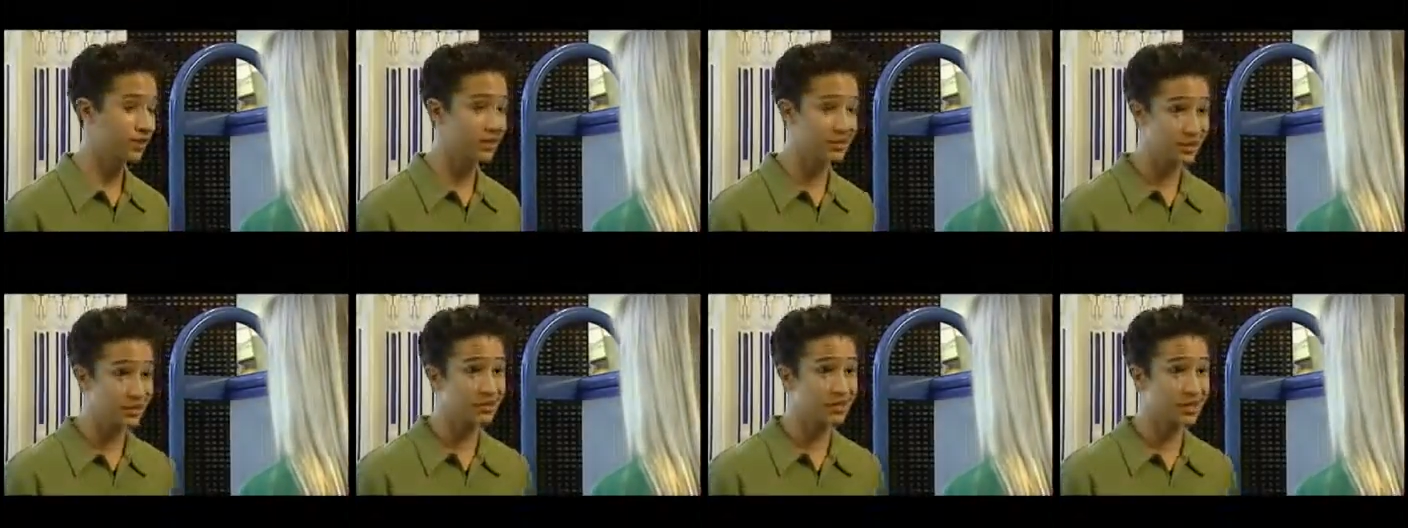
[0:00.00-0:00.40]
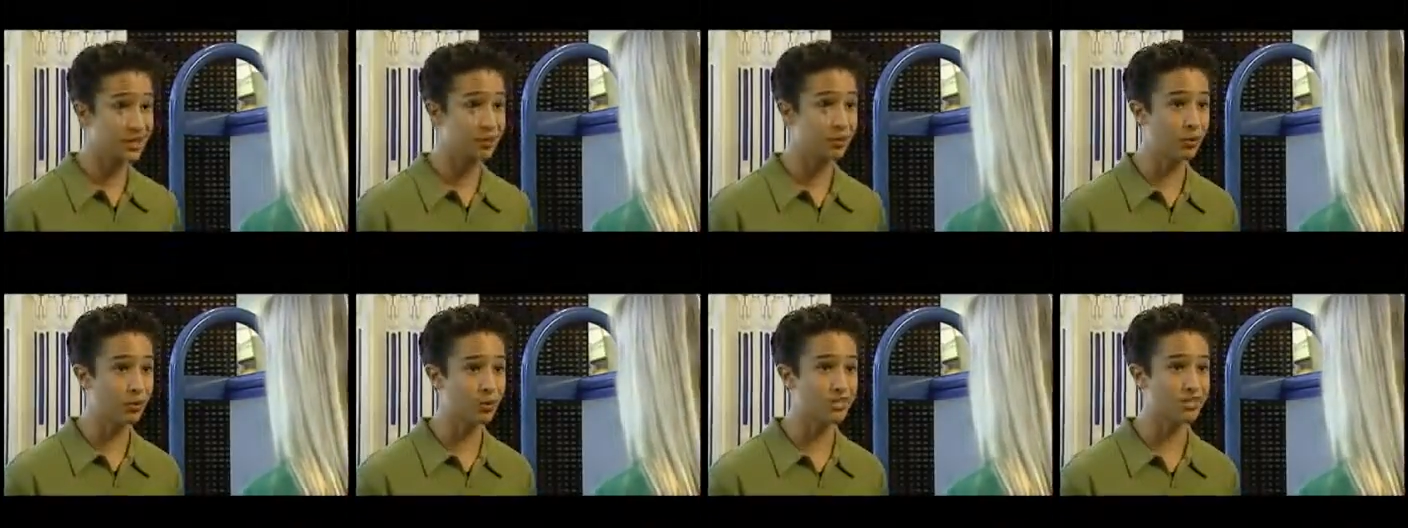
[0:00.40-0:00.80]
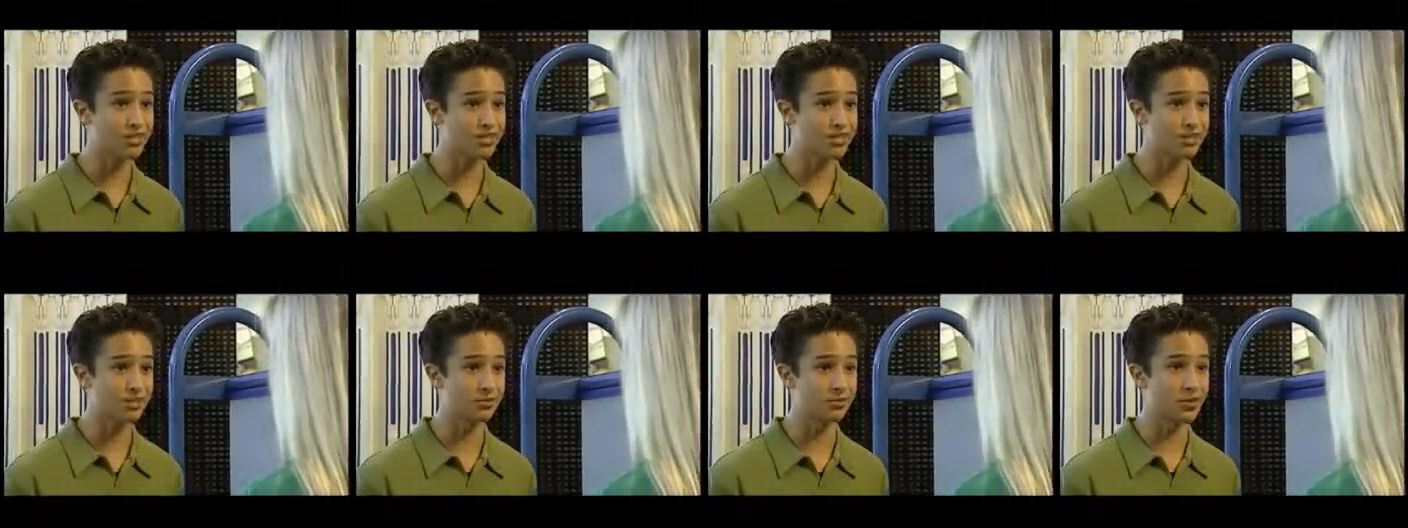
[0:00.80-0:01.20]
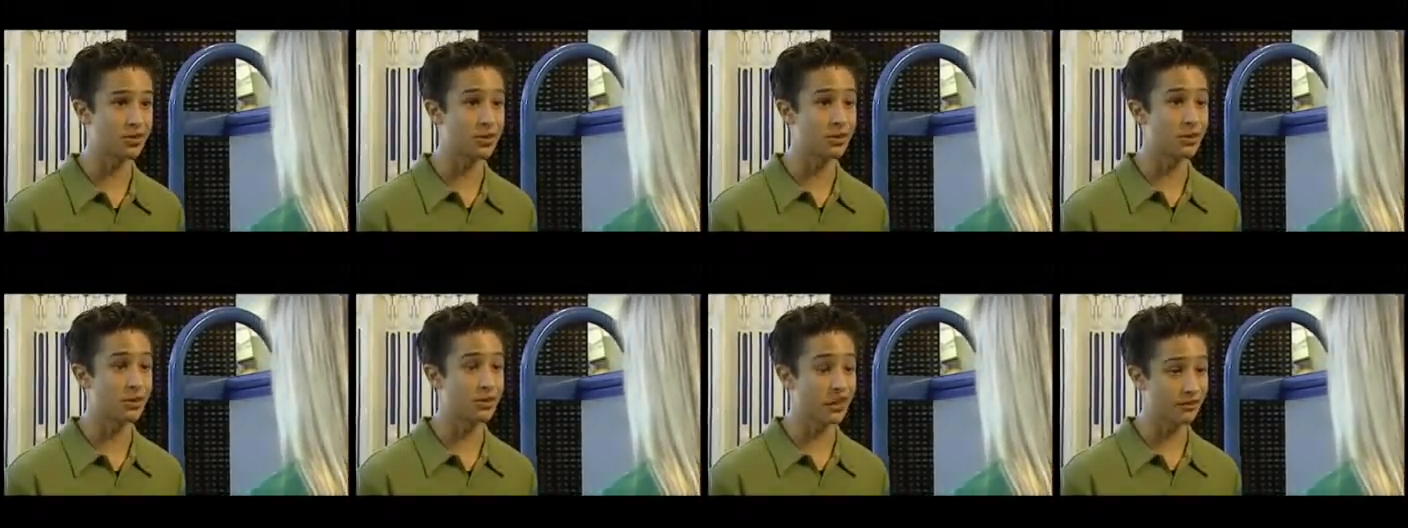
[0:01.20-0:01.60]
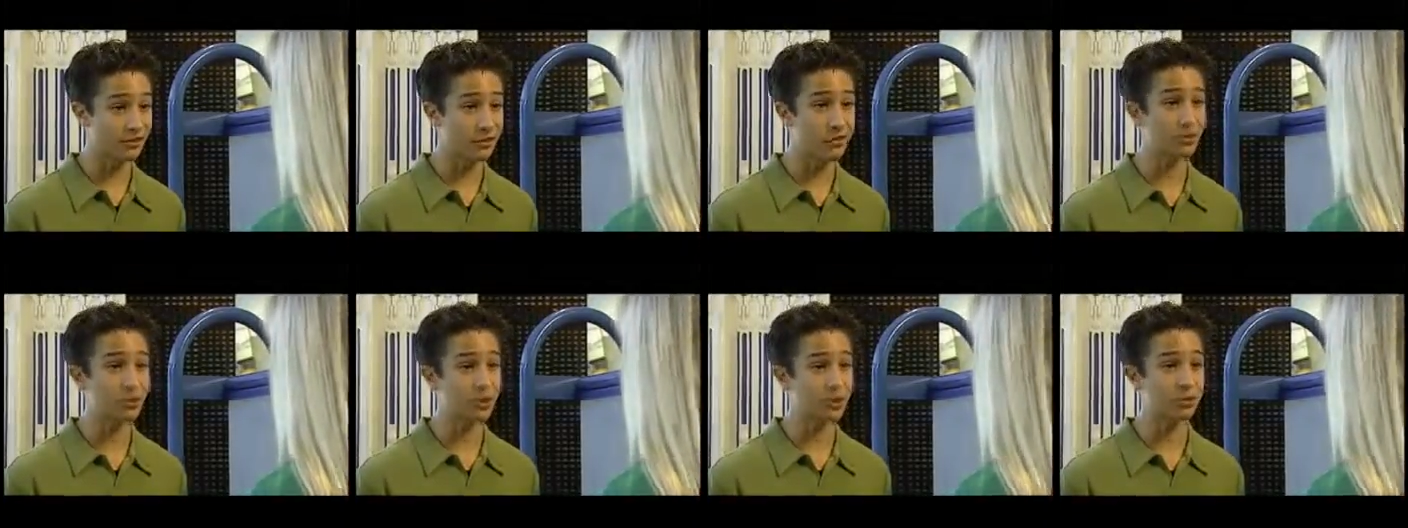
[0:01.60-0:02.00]
It's just like a pulley system.
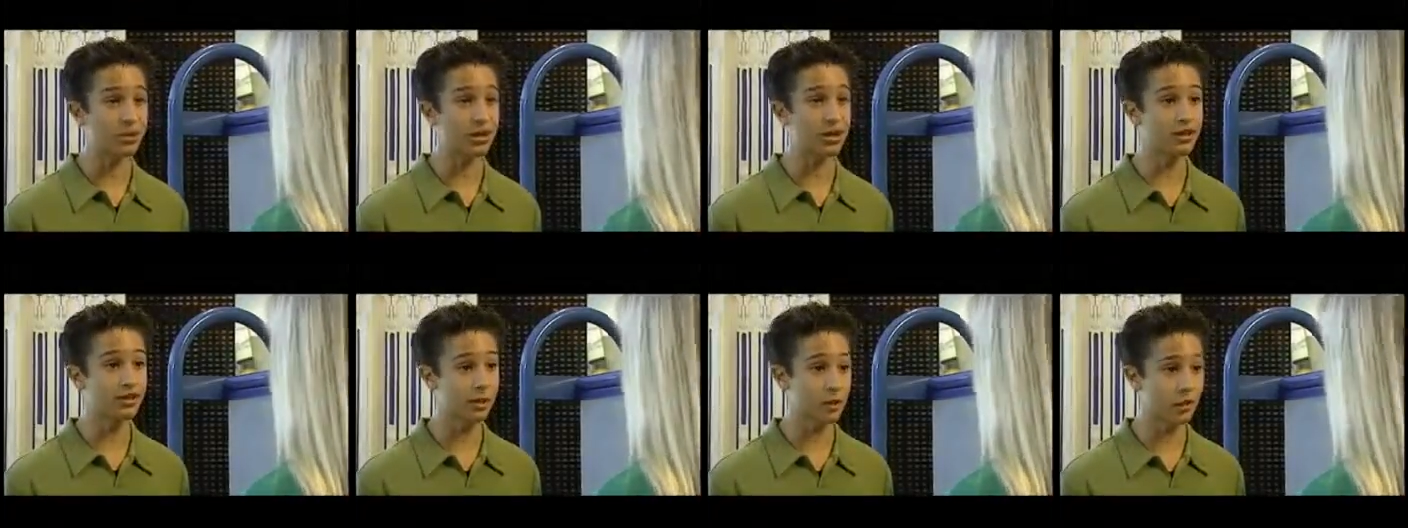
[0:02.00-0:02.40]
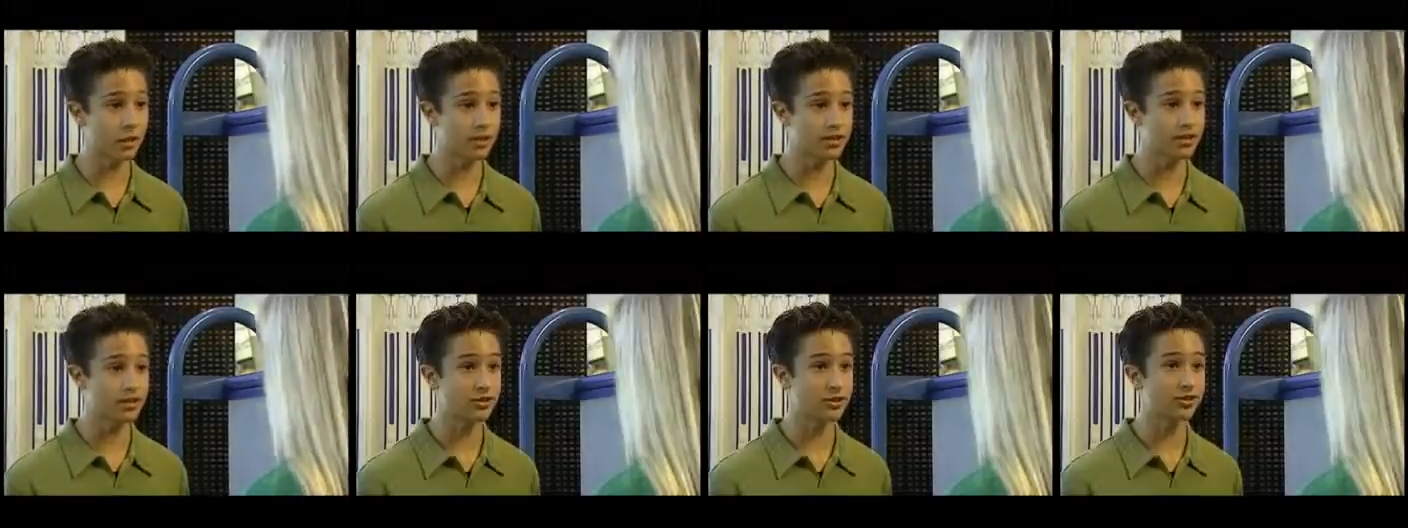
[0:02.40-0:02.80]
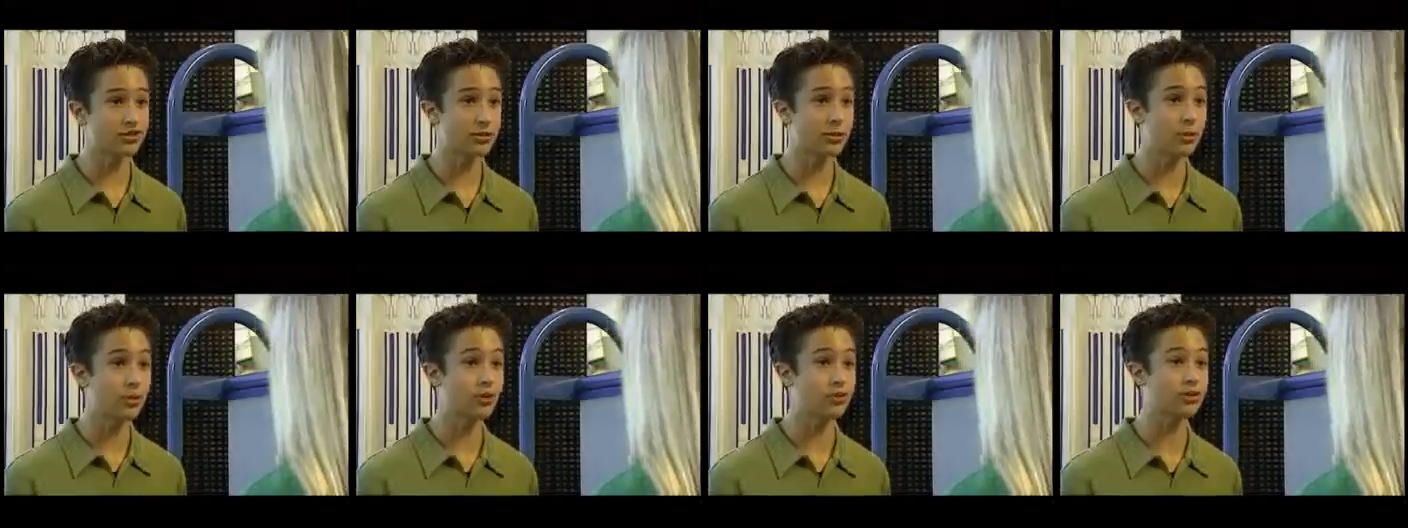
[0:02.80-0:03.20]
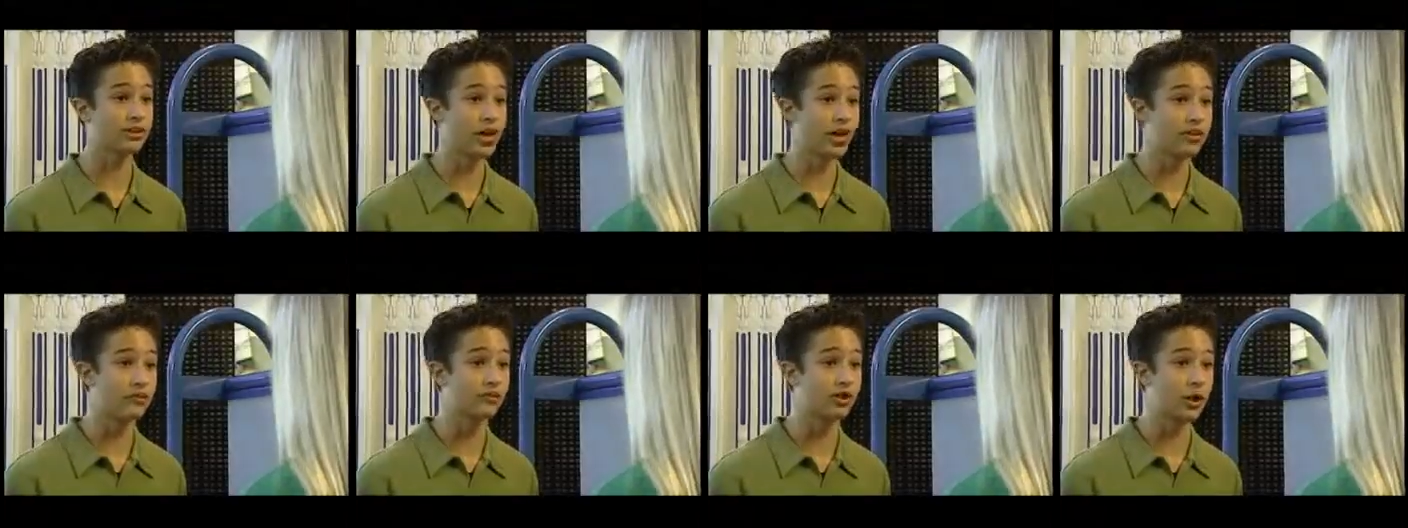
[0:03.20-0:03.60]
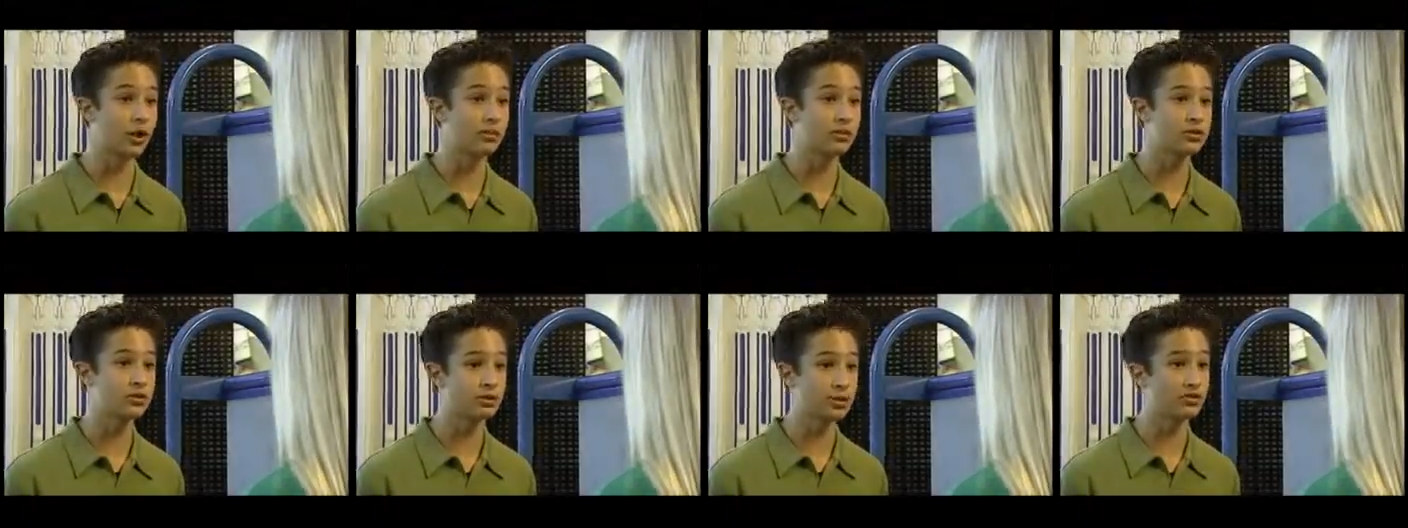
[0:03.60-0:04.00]
Whenever you multiply the force, you have to pull in a lot of
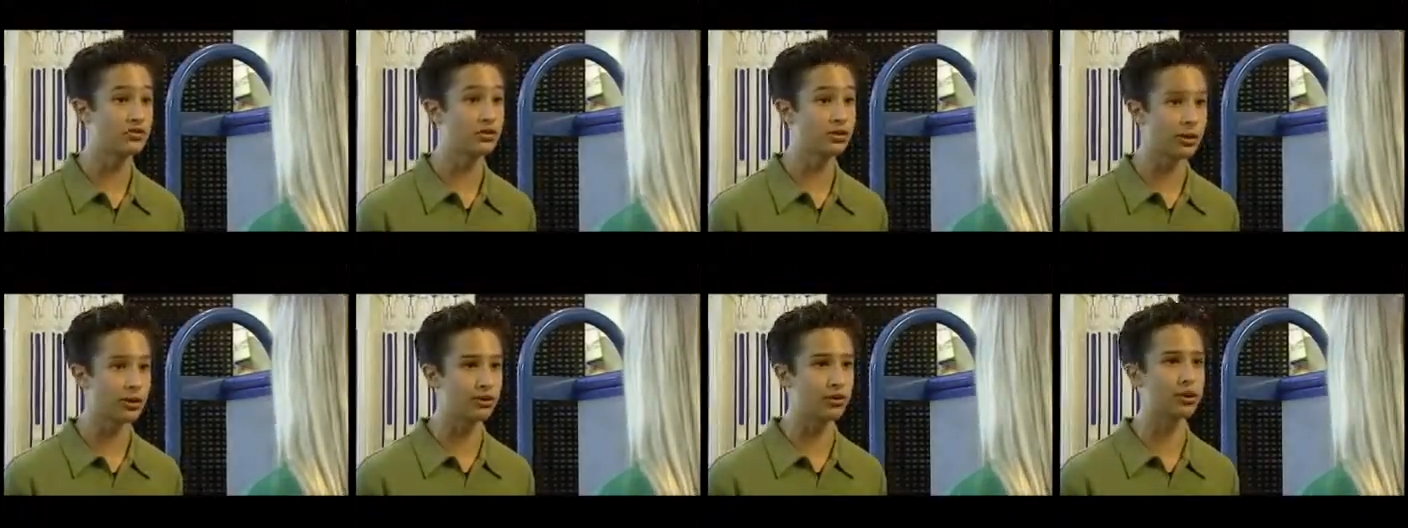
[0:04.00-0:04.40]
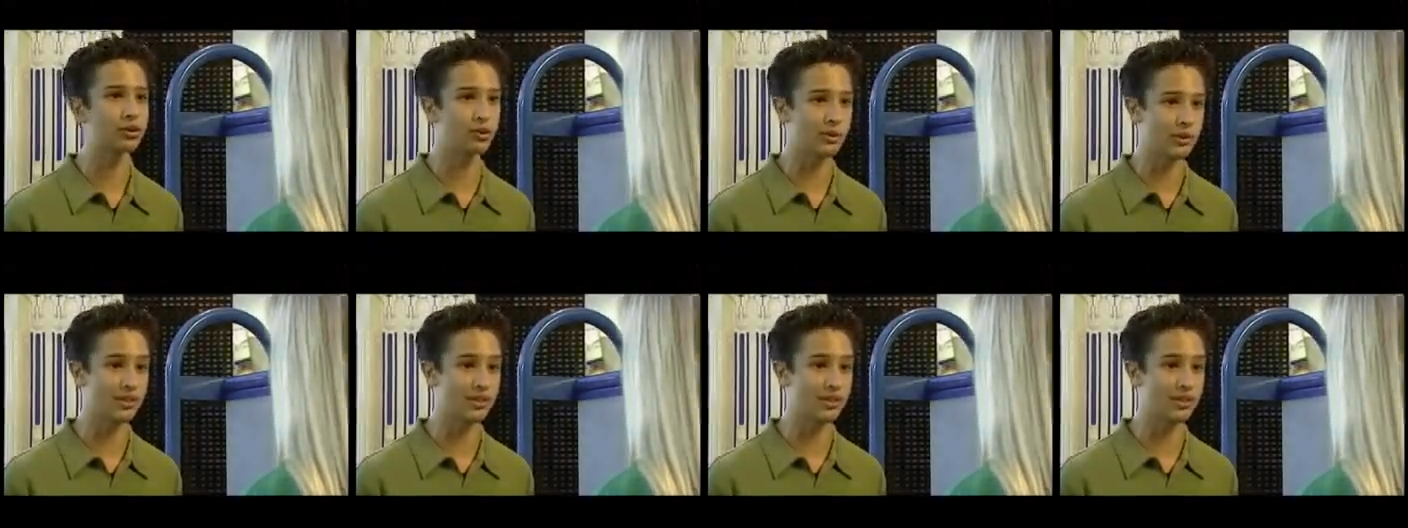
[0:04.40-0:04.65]
rope to move the load a